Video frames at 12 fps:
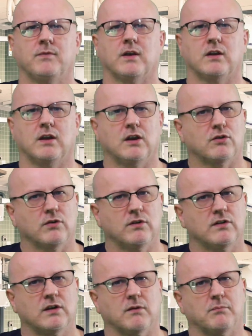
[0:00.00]
and
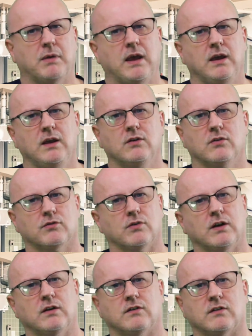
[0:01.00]
increasing of pain or
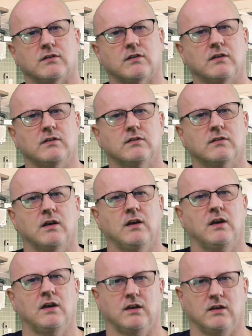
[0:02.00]
drainage at sites
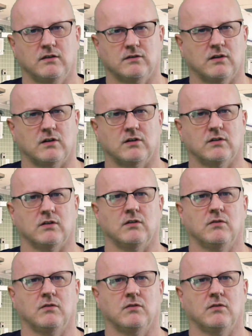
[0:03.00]
is not good.